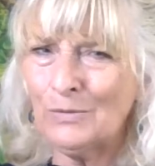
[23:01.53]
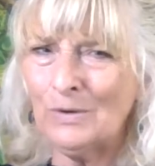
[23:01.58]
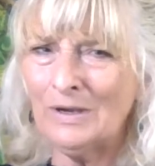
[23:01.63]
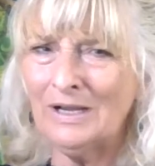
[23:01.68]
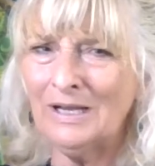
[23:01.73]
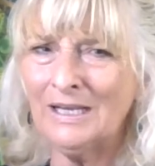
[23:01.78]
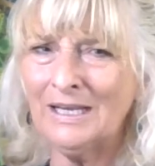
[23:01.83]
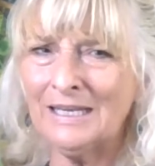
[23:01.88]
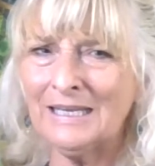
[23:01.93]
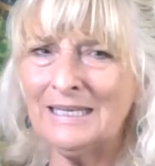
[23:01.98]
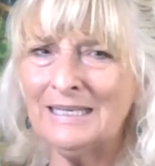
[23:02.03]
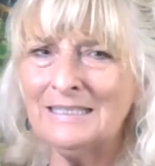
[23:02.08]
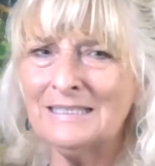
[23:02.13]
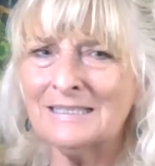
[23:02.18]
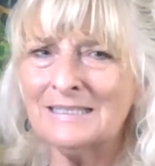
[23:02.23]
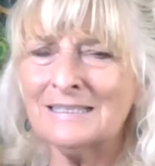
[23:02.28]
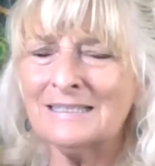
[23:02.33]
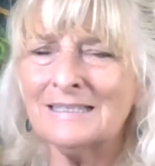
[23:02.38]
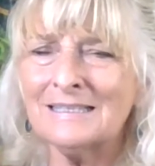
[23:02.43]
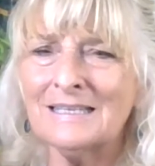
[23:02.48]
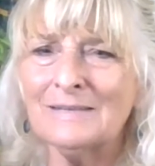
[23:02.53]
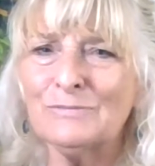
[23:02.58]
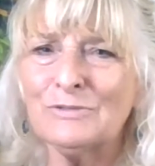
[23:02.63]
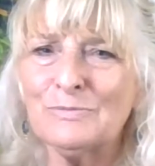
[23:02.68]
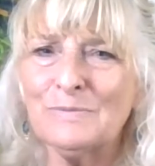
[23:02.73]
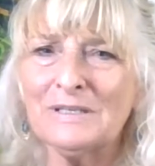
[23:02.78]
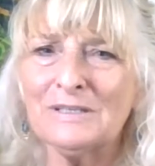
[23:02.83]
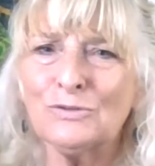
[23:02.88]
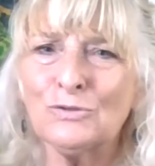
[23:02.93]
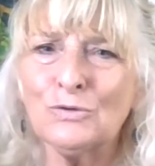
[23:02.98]
quirky. He doesn't seem
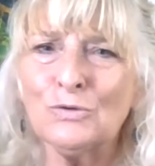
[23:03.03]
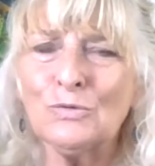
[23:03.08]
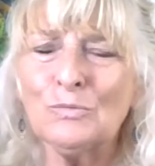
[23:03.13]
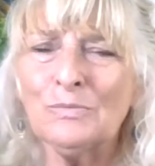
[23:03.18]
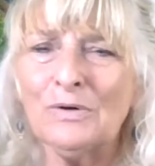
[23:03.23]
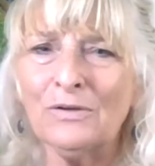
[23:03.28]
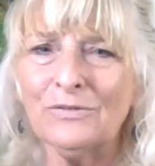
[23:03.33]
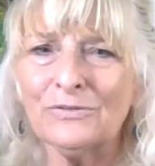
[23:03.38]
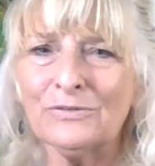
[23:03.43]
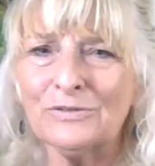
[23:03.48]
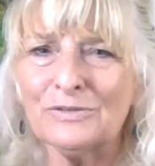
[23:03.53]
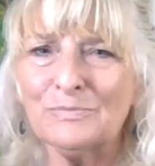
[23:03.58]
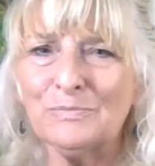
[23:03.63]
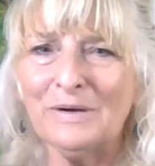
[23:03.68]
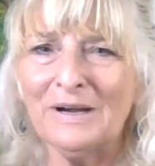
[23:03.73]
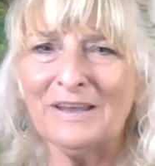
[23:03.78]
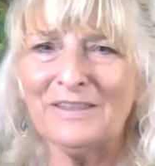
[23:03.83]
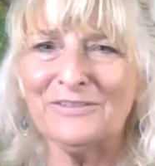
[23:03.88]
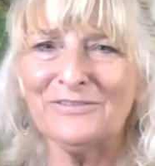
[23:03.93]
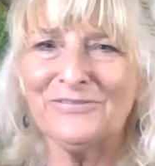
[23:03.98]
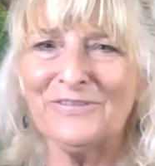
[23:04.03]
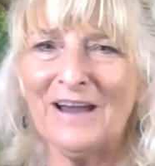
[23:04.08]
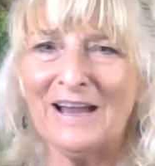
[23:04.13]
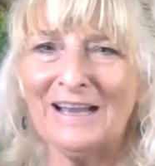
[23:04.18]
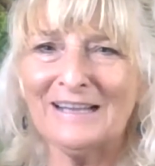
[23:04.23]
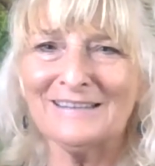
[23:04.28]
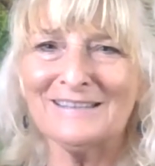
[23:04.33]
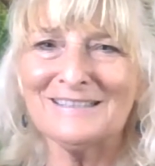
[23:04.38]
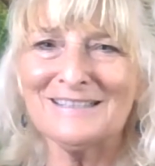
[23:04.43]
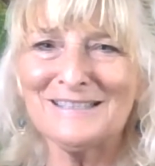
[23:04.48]
to be at all bothered by the
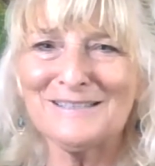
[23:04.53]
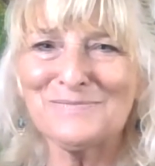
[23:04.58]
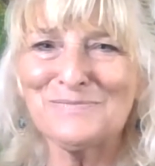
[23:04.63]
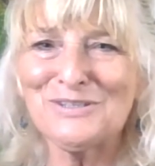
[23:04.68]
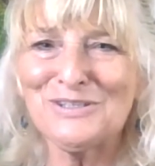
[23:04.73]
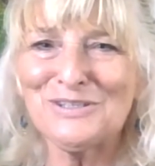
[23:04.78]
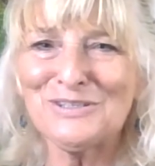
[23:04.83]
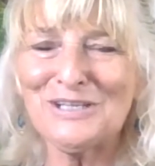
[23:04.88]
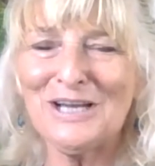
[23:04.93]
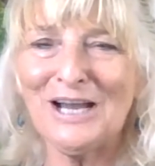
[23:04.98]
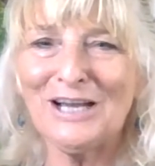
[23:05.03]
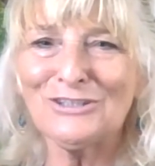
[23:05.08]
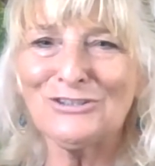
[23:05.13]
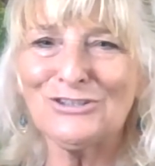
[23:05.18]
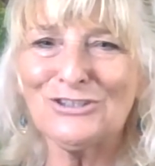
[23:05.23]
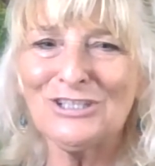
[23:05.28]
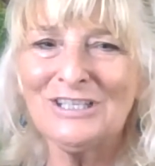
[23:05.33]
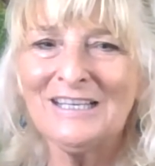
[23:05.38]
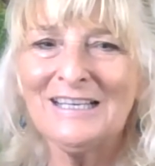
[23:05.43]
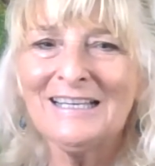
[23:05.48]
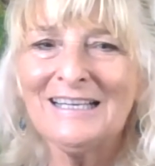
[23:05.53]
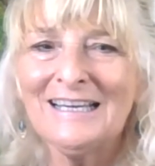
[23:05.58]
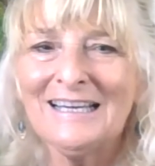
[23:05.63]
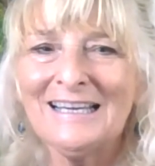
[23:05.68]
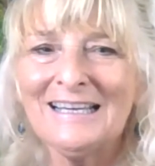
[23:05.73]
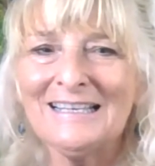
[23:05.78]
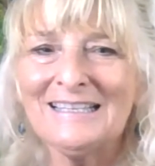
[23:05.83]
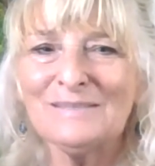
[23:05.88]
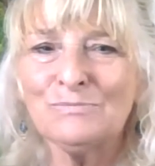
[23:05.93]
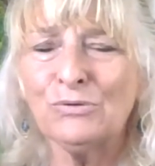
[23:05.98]
fact that his moustache
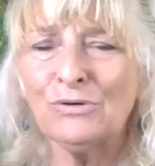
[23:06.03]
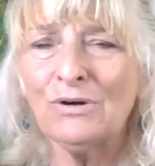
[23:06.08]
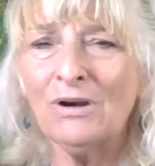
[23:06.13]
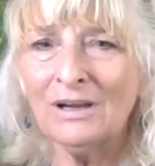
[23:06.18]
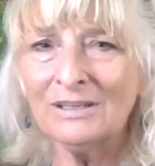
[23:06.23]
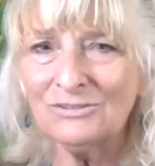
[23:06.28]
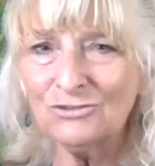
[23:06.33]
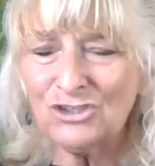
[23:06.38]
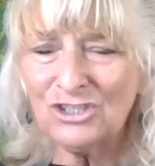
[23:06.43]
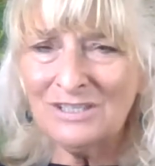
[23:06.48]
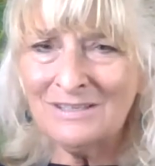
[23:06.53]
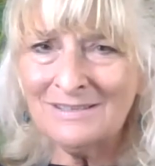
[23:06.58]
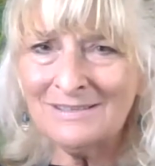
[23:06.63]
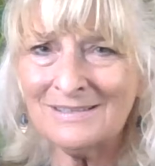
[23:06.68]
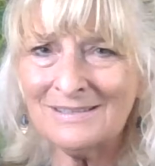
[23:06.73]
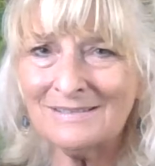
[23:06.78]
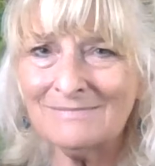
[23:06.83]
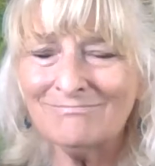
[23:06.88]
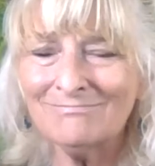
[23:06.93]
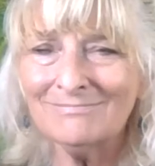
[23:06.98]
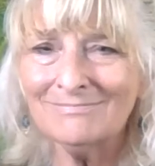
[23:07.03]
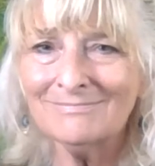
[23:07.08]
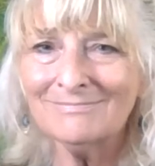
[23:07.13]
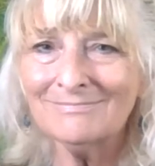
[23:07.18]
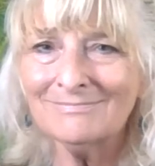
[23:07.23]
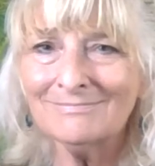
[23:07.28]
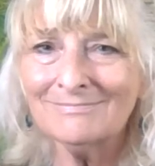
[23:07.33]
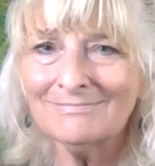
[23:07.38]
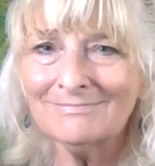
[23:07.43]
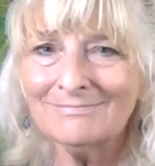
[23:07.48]
is branches.
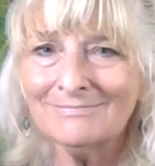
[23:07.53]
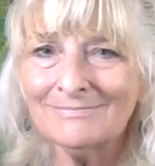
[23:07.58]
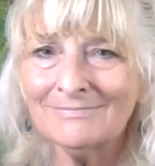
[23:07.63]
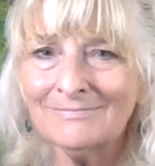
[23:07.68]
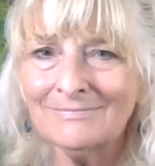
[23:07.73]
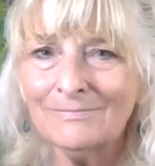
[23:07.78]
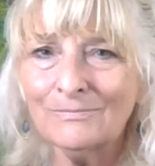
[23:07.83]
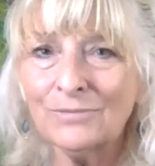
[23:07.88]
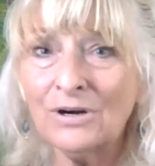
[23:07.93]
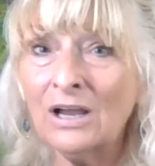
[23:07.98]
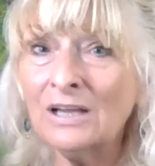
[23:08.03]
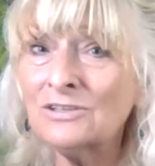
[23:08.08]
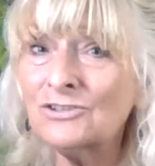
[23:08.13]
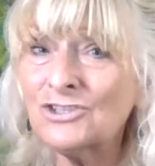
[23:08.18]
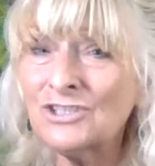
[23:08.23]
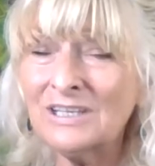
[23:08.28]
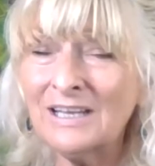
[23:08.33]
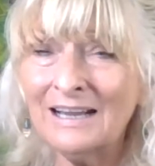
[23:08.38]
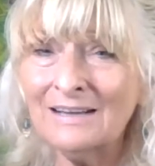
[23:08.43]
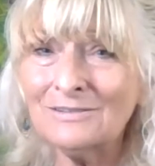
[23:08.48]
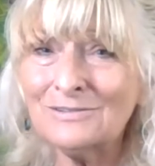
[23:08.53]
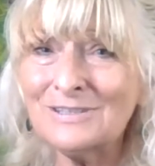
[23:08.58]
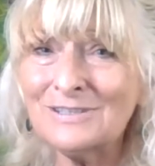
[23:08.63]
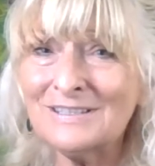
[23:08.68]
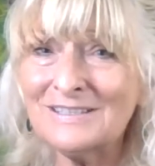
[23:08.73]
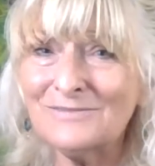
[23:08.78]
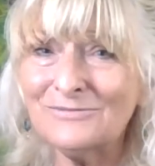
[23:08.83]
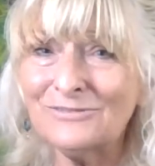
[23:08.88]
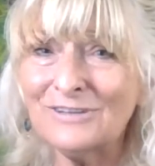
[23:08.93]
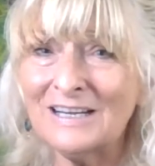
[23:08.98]
Branching out
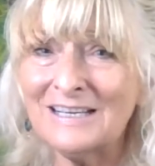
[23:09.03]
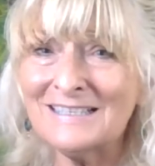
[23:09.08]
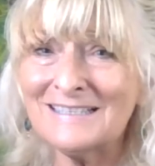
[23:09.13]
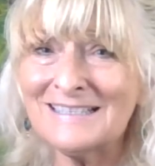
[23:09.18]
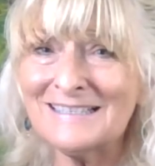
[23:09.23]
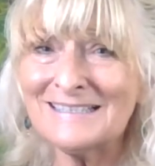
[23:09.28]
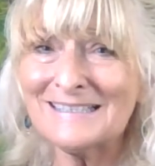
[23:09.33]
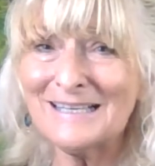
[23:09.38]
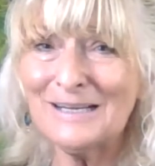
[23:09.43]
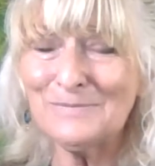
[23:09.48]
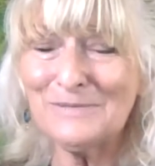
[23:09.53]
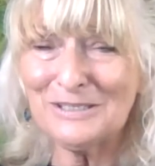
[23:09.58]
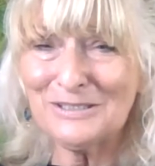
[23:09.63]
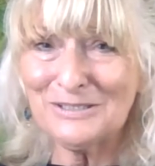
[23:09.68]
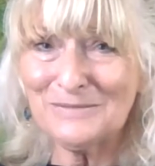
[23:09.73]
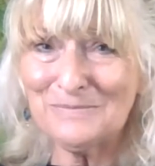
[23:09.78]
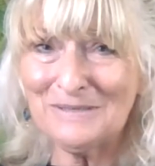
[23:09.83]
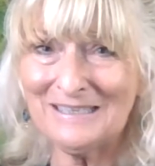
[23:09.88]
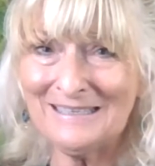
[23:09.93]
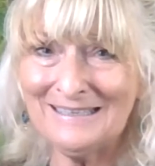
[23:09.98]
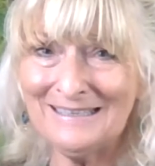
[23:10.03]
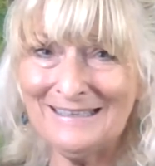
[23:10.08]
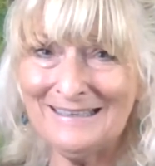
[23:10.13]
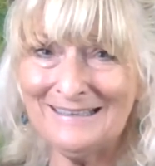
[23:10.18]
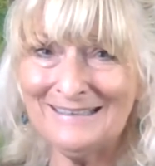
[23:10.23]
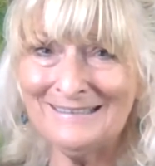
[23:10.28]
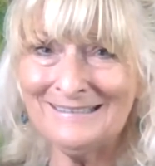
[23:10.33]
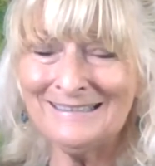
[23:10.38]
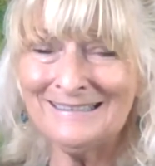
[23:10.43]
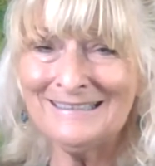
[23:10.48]
is the phrase that's coming to me
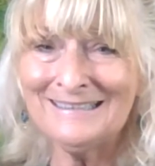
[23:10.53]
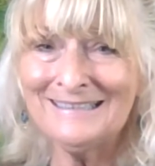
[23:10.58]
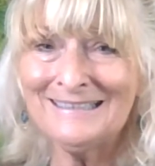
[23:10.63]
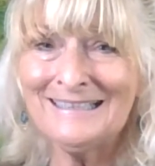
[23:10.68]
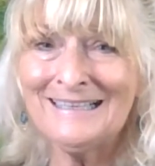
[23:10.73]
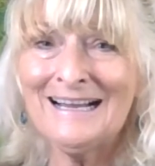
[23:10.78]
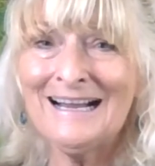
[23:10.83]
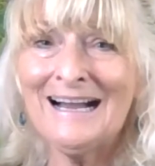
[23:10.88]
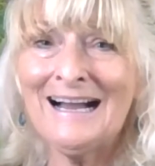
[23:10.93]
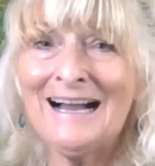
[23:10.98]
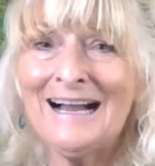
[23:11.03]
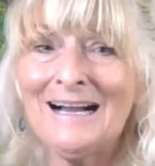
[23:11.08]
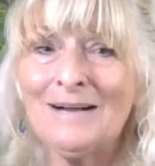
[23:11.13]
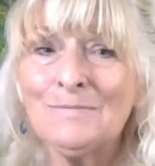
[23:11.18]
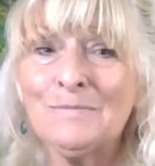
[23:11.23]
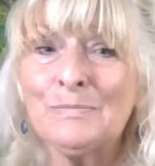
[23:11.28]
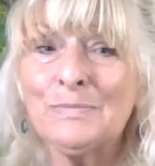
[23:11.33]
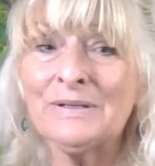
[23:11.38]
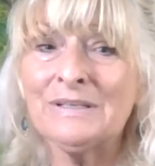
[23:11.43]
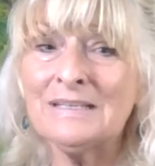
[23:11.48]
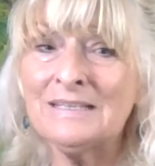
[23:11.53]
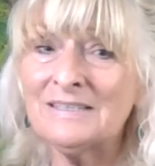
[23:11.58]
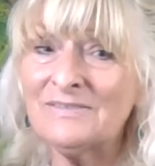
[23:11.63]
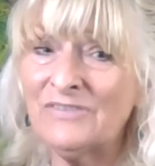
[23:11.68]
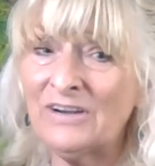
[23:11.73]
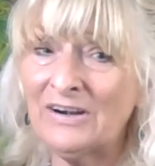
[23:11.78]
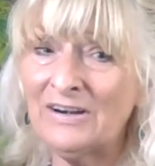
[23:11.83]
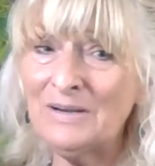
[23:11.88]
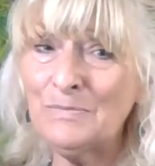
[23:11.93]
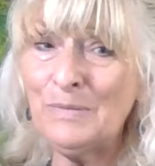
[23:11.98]
here. But he's
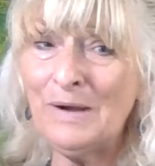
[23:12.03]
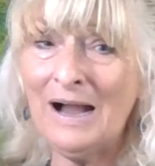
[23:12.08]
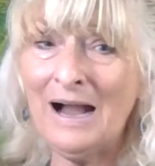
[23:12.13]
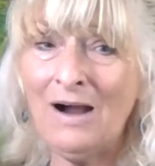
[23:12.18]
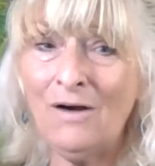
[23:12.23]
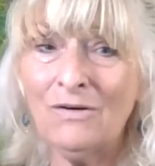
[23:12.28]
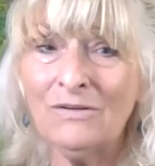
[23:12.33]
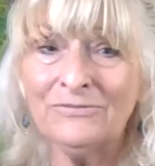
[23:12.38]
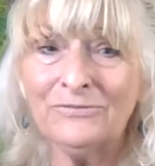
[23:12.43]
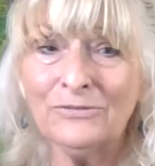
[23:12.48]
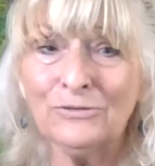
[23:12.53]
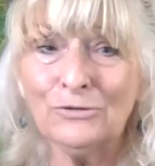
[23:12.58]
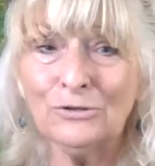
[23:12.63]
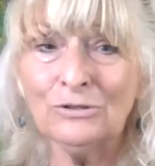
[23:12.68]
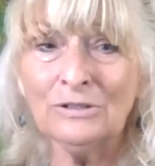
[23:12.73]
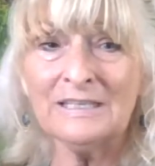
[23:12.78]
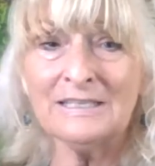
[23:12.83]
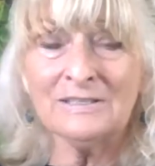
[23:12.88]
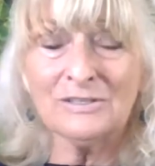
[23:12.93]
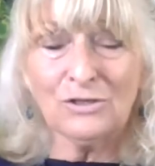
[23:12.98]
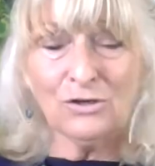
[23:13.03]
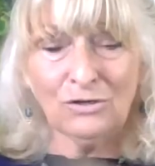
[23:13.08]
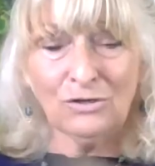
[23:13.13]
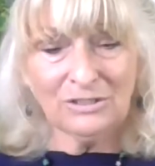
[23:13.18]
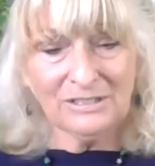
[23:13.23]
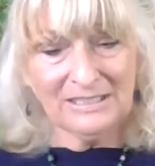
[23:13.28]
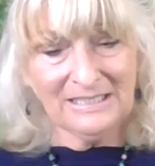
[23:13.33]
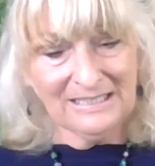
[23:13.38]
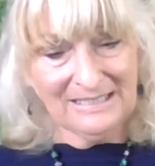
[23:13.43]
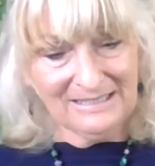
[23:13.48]
very powerful. He's
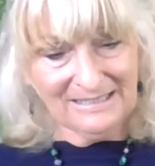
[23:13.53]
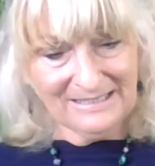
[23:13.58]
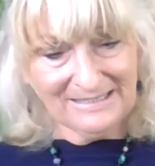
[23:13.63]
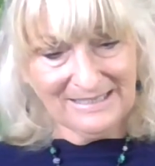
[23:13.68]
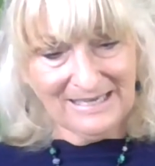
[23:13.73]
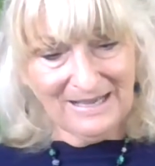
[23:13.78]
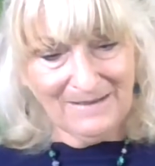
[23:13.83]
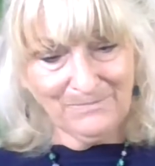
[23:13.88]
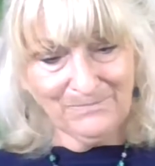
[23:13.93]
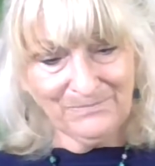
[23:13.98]
got his